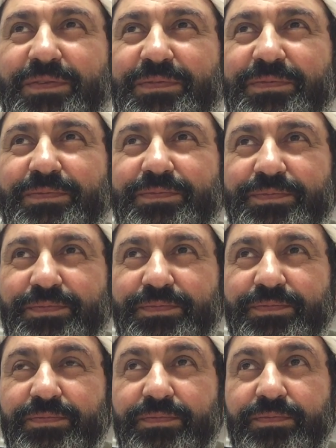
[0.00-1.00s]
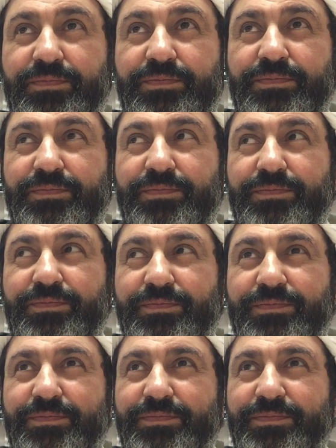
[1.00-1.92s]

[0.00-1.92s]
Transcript: [no speech]